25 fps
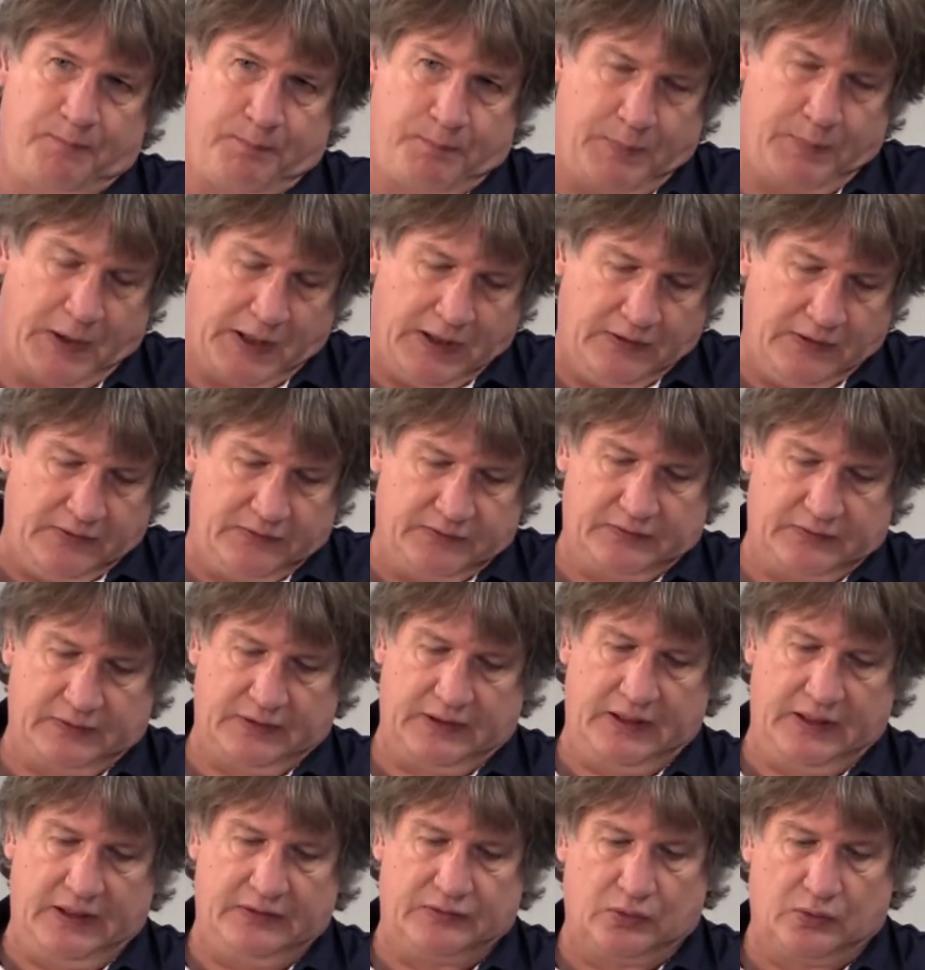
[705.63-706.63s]
Peace
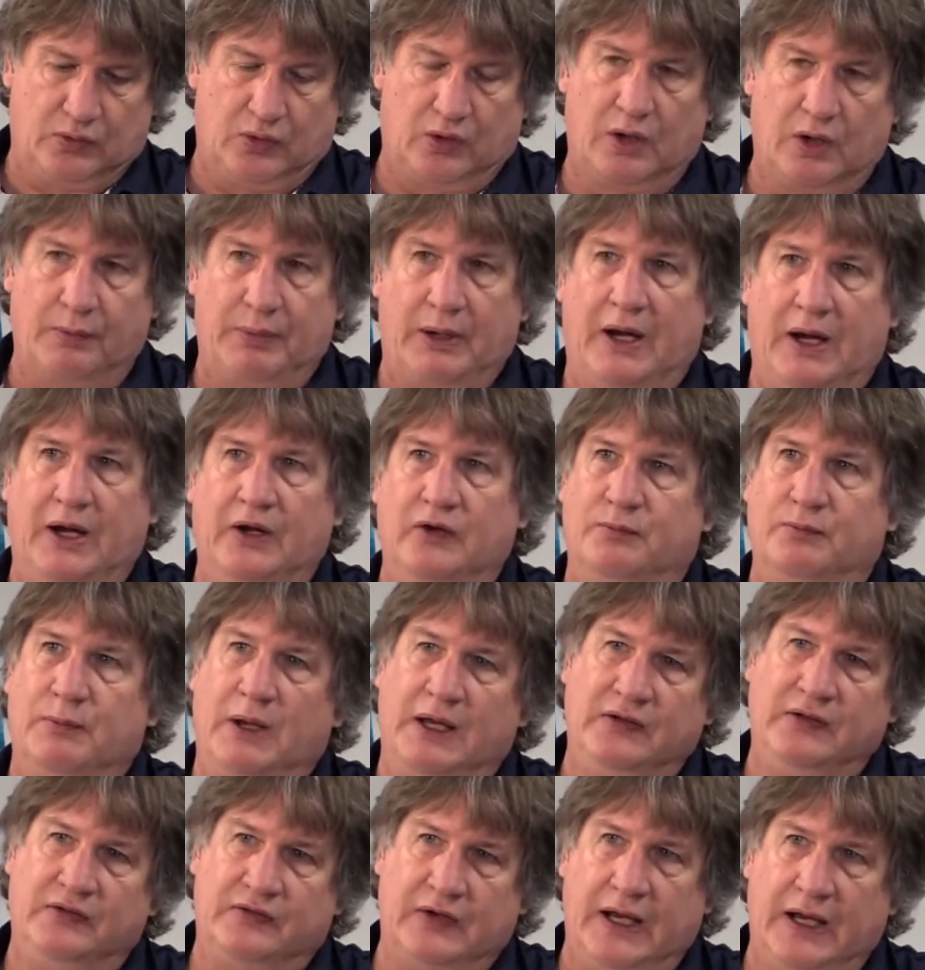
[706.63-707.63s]
is all about
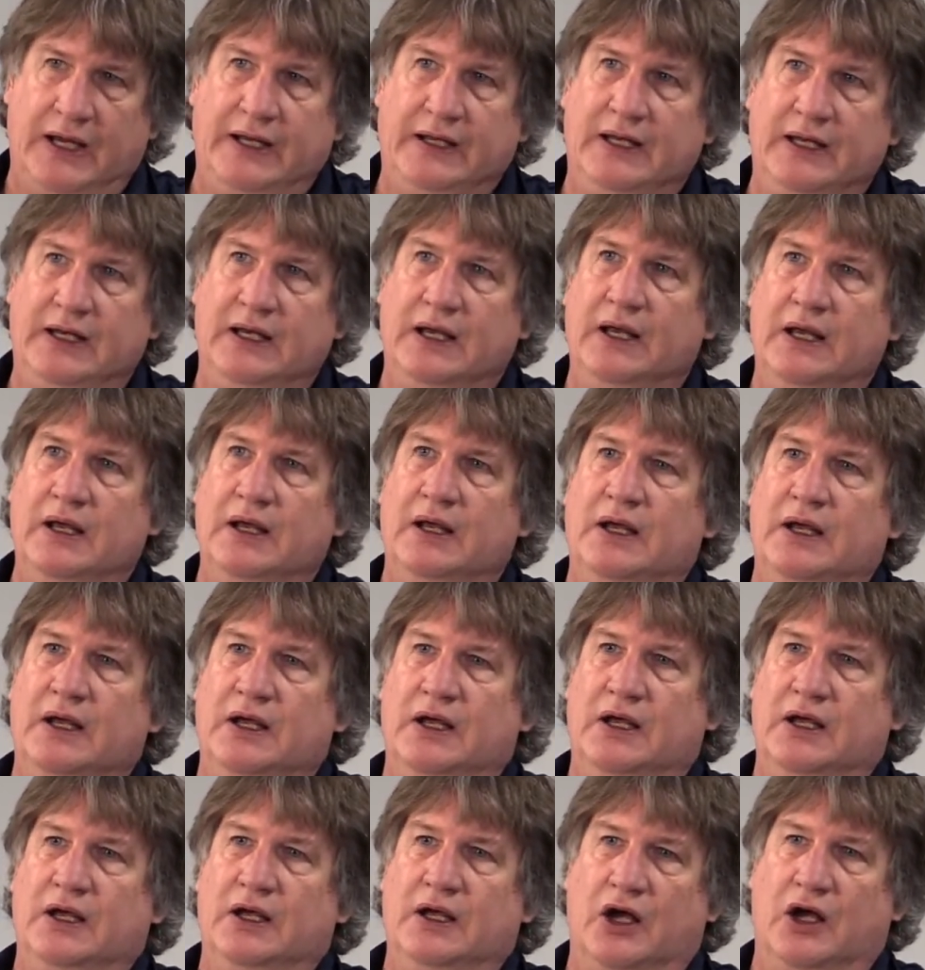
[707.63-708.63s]
maintaining
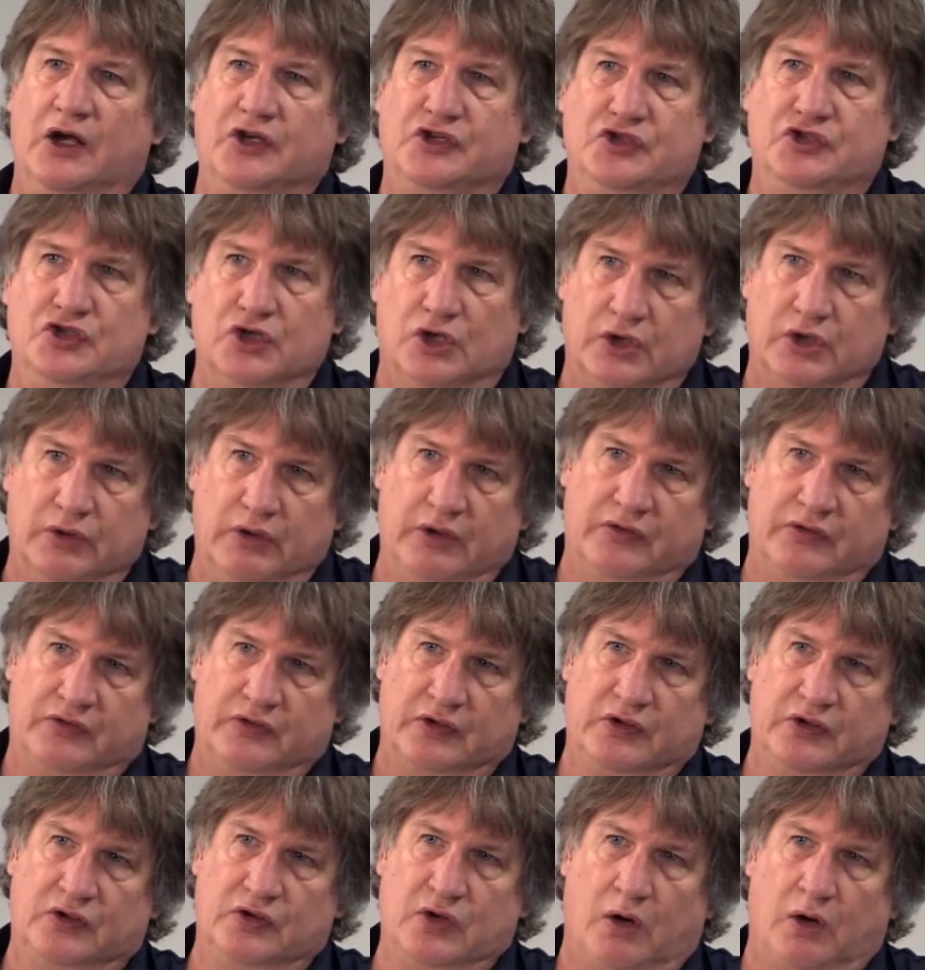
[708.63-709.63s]
assurance
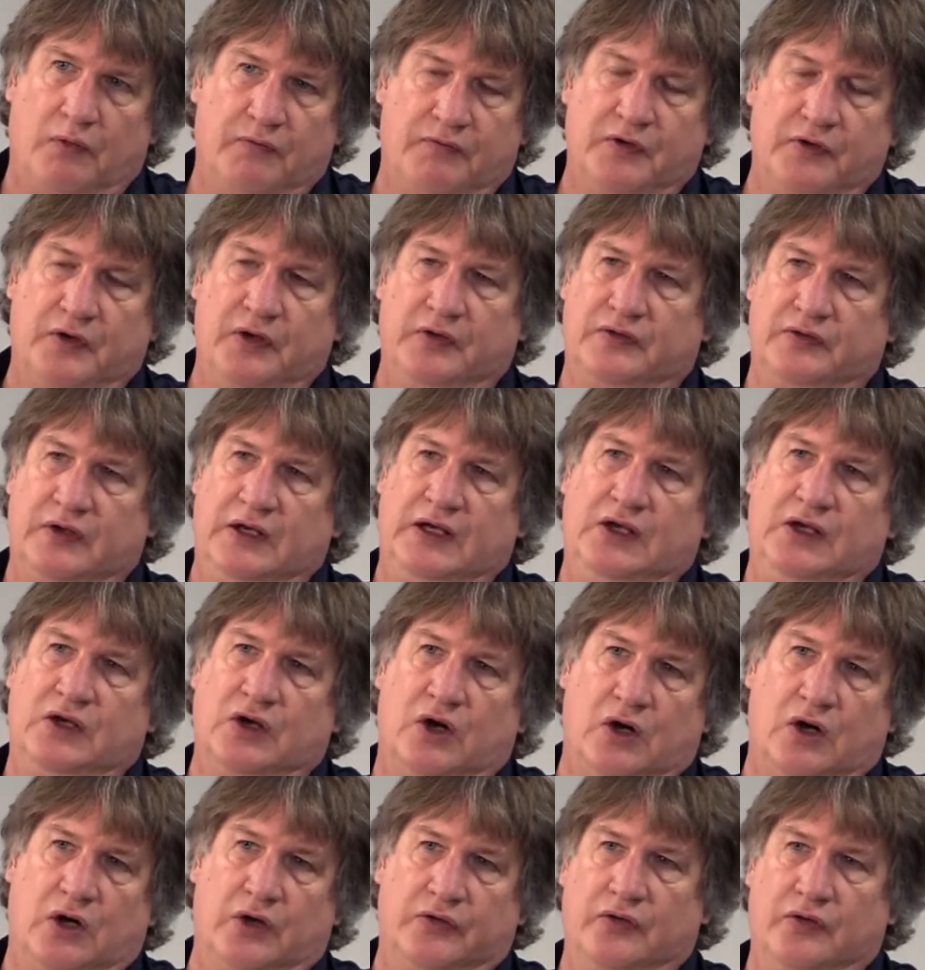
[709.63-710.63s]
and confidence in
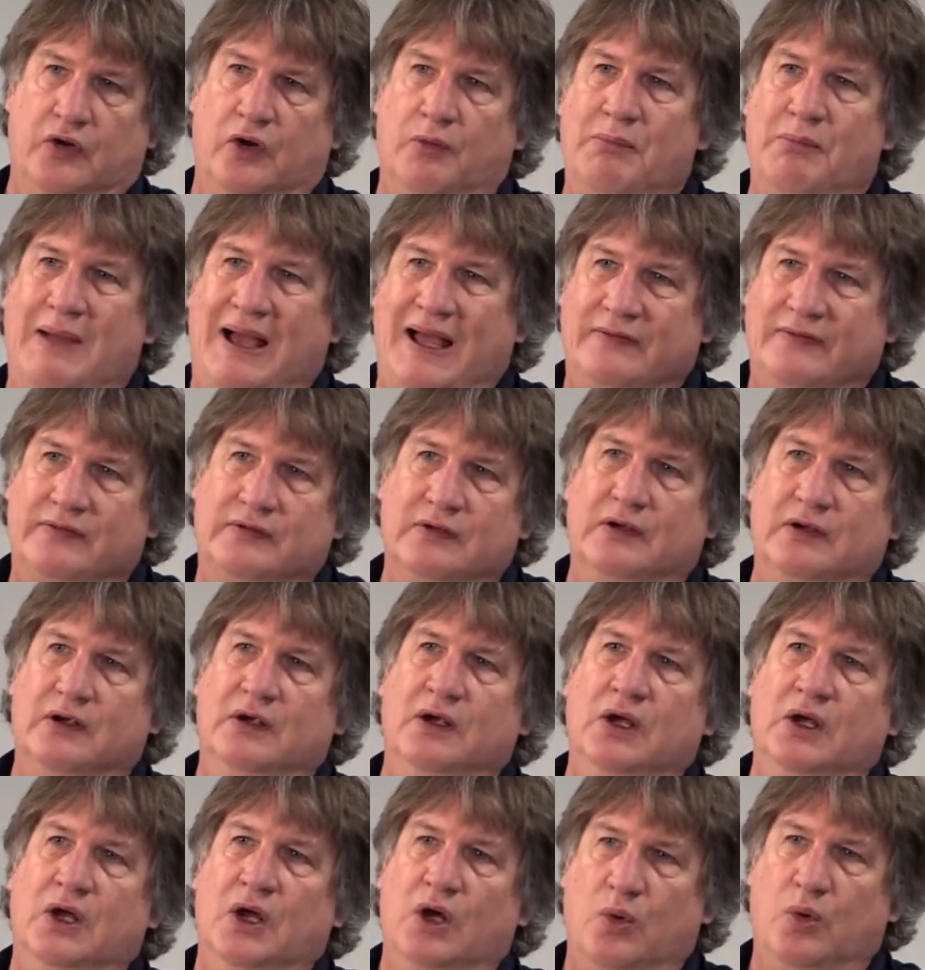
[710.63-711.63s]
God, no matter
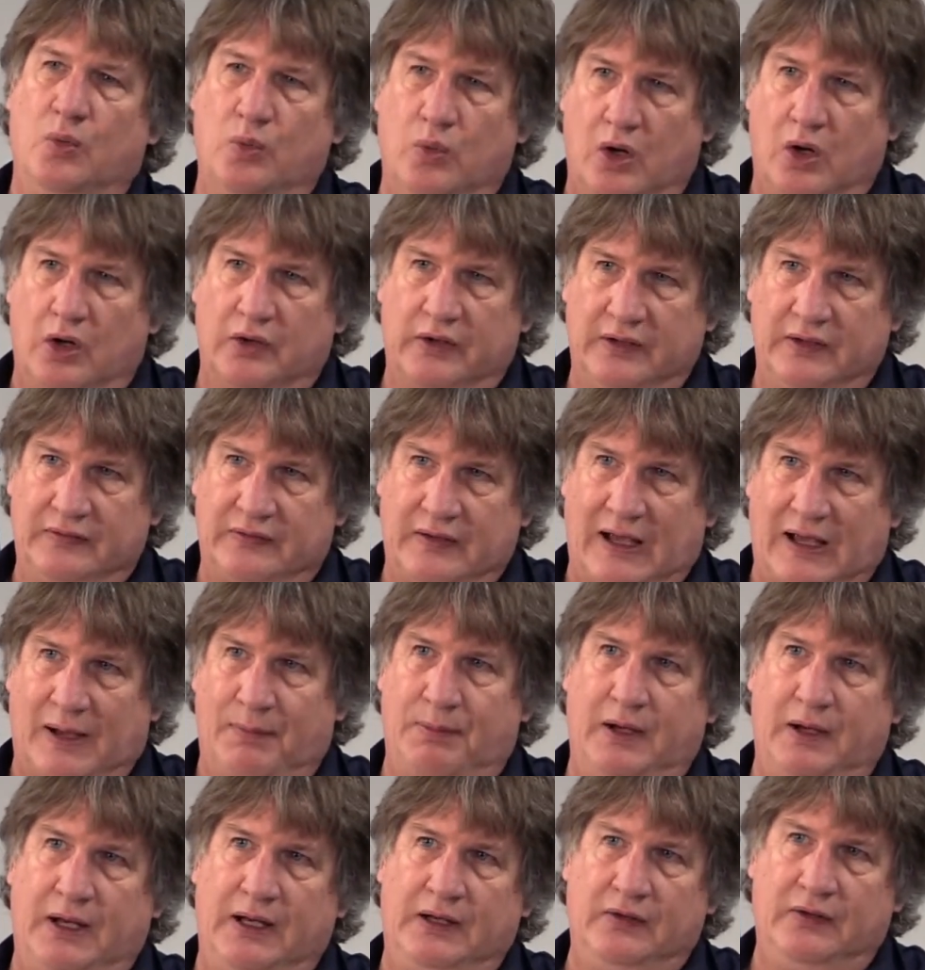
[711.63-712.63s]
what is
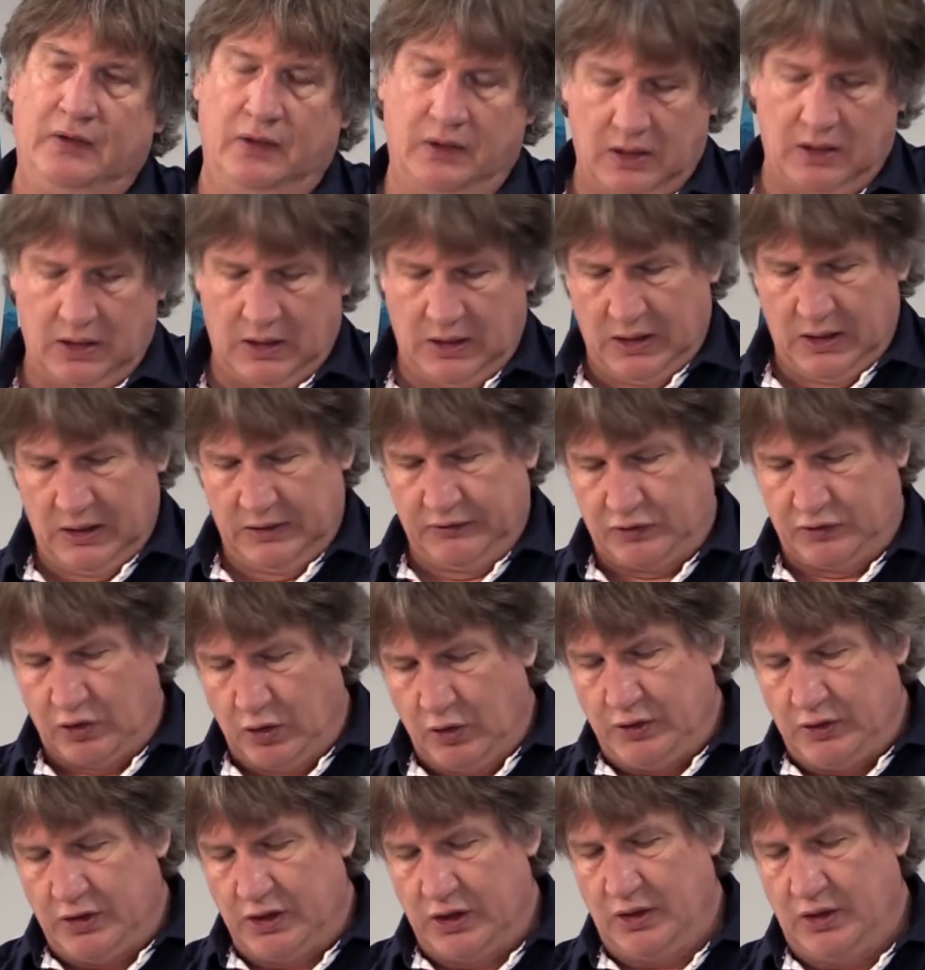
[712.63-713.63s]
happening to
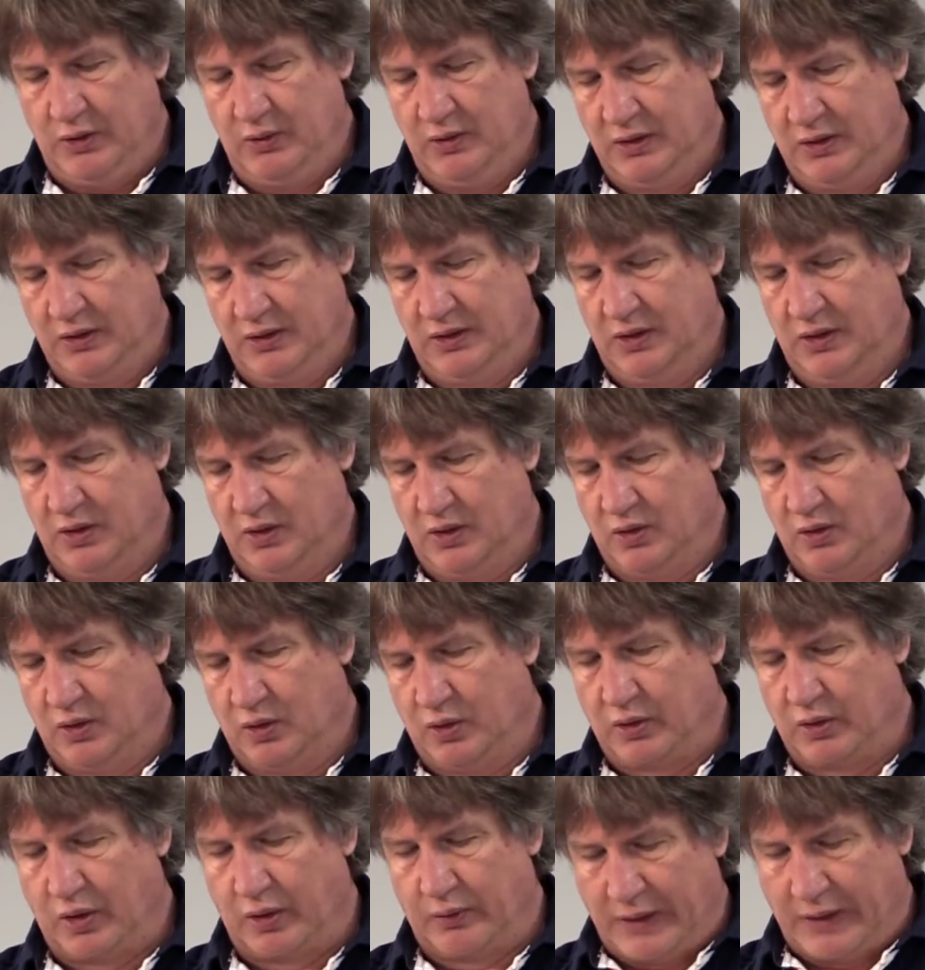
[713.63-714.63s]
you
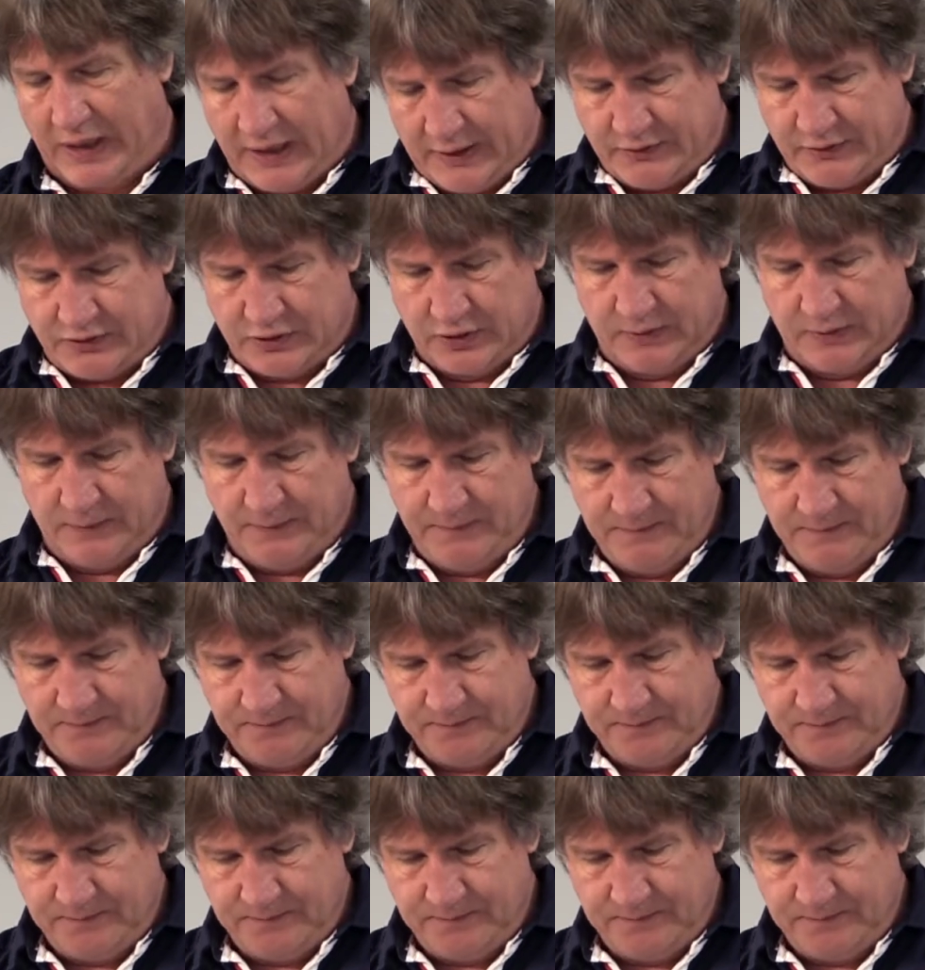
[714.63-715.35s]
or around you.